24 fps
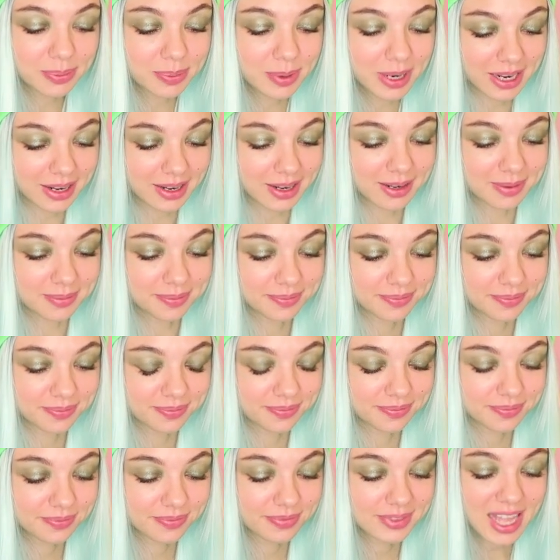no,
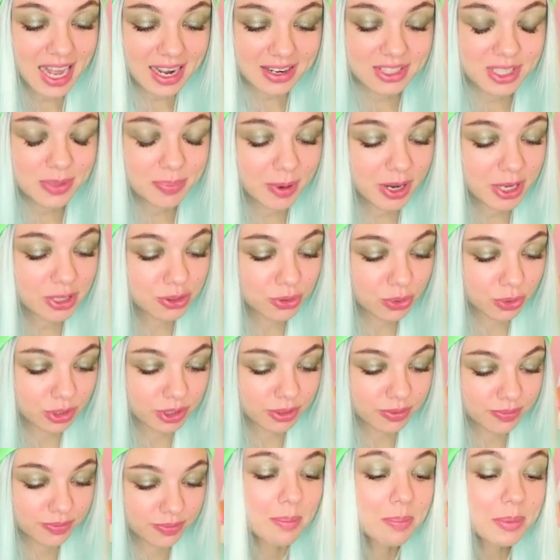Becca. It's a bad
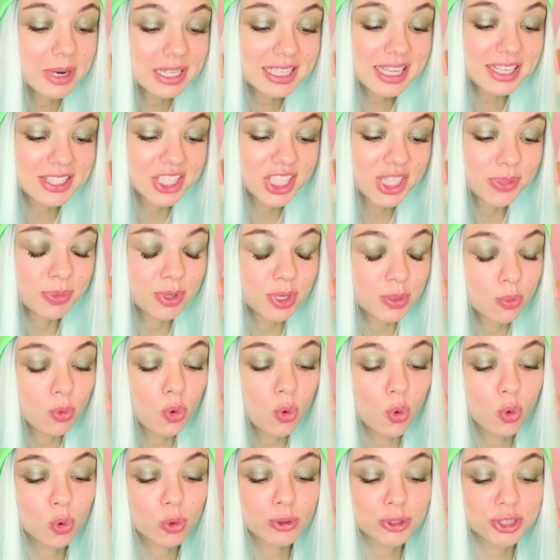idea. I will
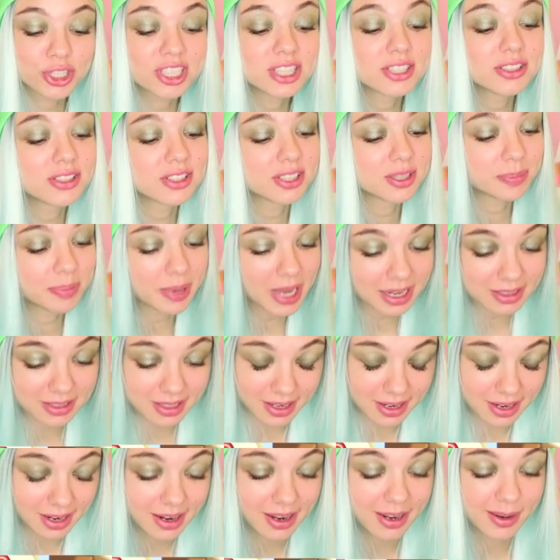let him bite
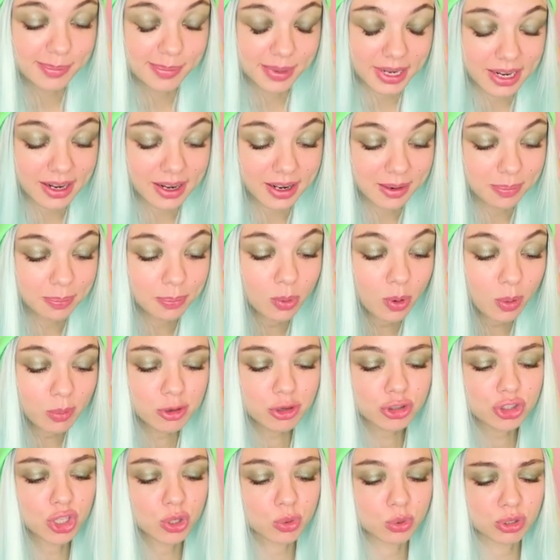you, dear Becca.
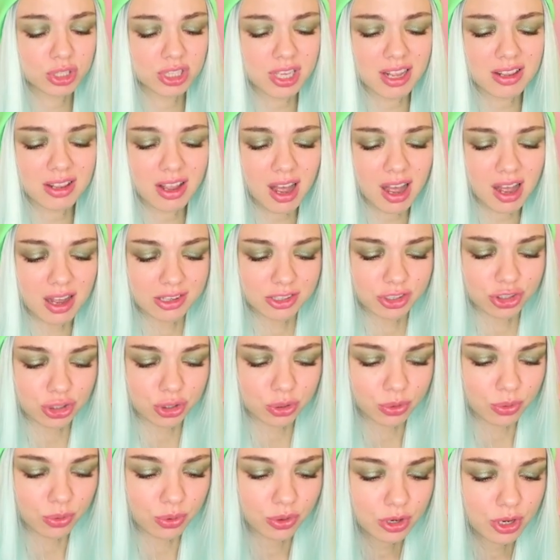Remember you've bitten
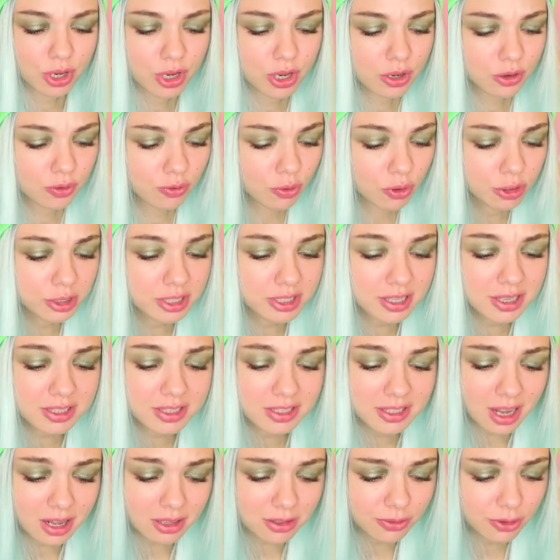Angela? So now
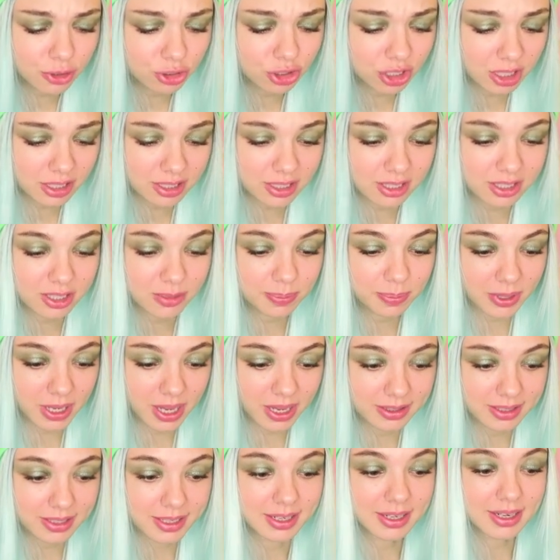it is your
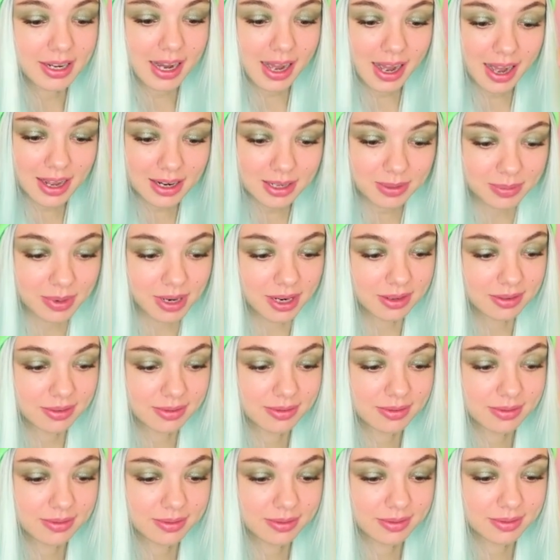payback time. Karma.
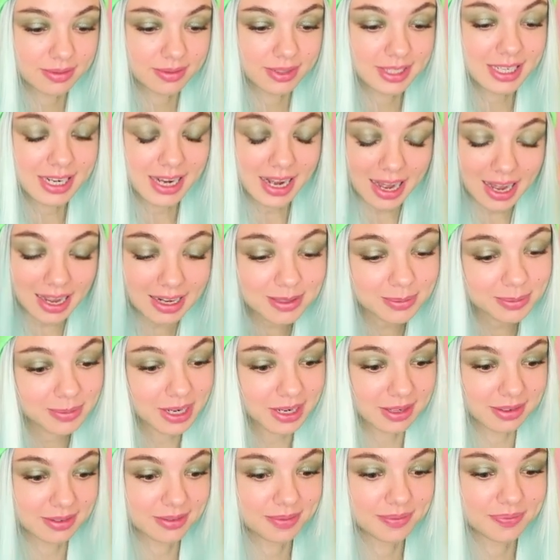Do you know that
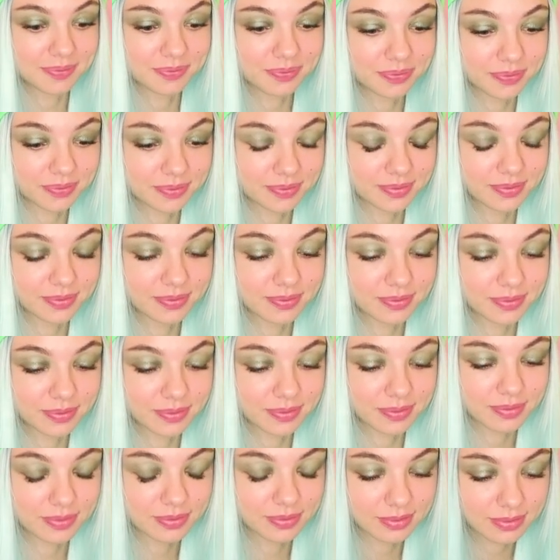word? Wait, wait,
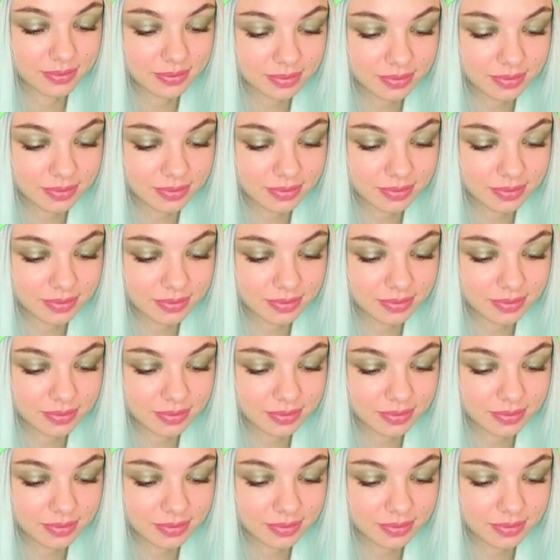you won't